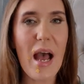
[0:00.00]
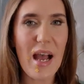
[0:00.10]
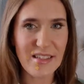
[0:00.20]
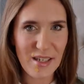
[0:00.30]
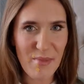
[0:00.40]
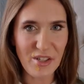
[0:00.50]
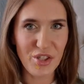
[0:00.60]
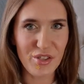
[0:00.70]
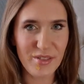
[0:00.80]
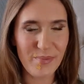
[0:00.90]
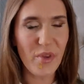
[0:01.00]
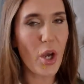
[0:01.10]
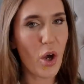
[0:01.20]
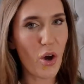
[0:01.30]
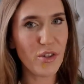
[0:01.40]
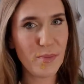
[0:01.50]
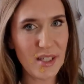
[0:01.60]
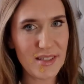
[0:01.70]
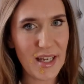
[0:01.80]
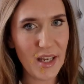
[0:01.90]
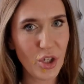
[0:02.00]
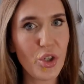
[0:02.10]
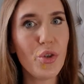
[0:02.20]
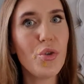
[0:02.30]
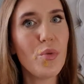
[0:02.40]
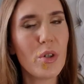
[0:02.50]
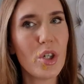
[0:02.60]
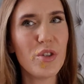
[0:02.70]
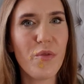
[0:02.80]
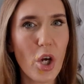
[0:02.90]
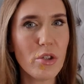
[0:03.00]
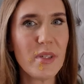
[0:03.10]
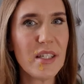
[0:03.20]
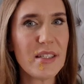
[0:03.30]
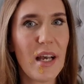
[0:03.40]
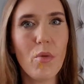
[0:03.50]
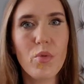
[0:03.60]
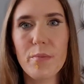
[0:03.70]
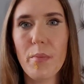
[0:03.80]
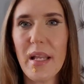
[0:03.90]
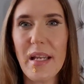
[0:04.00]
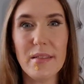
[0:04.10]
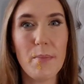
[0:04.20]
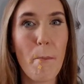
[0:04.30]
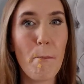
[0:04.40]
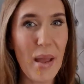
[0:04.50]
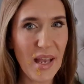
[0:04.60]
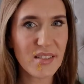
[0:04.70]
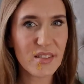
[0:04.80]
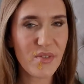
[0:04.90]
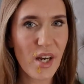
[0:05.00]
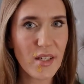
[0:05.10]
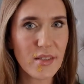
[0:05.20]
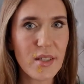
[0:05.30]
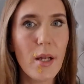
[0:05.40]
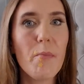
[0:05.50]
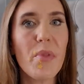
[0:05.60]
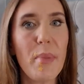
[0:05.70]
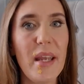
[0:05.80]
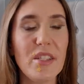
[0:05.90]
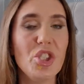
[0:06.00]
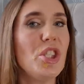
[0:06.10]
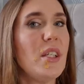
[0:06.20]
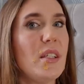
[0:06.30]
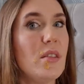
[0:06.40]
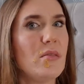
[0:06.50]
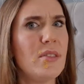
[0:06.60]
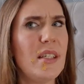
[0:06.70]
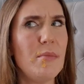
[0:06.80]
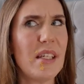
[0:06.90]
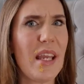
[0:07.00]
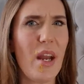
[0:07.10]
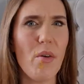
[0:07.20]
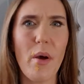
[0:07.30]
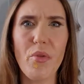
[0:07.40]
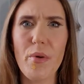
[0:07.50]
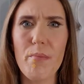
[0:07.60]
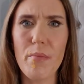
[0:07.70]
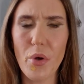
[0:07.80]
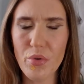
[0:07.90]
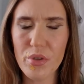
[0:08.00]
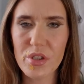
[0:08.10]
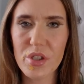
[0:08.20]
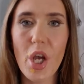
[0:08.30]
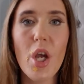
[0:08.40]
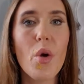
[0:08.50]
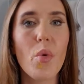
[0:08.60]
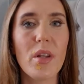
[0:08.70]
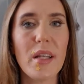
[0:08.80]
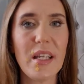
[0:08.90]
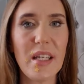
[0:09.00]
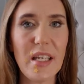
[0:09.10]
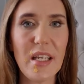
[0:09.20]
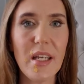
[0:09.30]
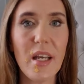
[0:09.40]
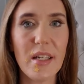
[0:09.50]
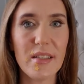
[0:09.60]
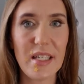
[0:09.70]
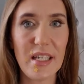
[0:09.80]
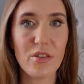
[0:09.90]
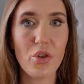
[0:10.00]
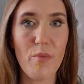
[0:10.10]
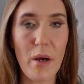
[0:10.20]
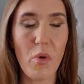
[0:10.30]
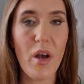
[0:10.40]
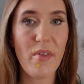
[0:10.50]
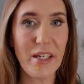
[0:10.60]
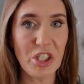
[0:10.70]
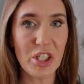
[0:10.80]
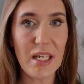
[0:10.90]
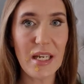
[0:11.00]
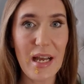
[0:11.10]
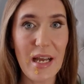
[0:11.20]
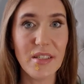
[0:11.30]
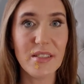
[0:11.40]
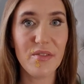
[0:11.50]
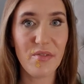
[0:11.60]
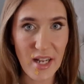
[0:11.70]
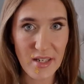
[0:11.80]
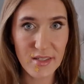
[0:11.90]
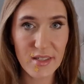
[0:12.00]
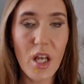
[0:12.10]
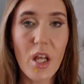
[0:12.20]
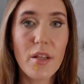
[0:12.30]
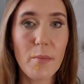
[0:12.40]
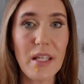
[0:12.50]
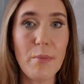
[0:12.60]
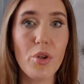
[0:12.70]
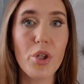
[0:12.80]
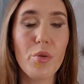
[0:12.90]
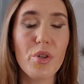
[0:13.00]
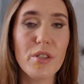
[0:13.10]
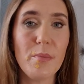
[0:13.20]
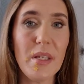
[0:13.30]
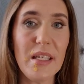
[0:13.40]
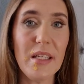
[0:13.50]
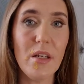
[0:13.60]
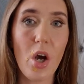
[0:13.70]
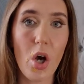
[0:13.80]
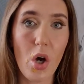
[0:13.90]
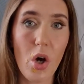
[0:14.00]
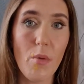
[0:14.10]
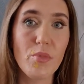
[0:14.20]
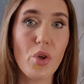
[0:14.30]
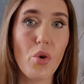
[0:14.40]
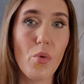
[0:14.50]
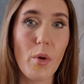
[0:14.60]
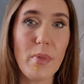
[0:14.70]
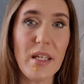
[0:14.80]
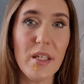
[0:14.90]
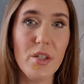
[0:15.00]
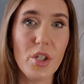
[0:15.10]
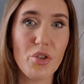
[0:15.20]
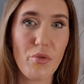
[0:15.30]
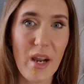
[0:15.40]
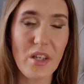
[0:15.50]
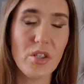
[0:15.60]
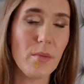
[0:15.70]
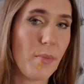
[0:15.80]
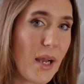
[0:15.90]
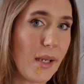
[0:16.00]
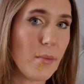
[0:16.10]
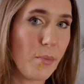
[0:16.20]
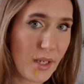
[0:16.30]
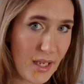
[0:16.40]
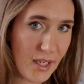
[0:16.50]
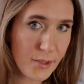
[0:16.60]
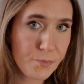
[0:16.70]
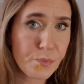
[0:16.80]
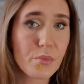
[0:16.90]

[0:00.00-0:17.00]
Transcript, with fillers: As I mentioned, Oz Media, who, as far as we can tell, was Blair's best friend, the person she seemed to care about the most, well, he did come out eventually and defend the people who had been harmed or were being trashed by Blair.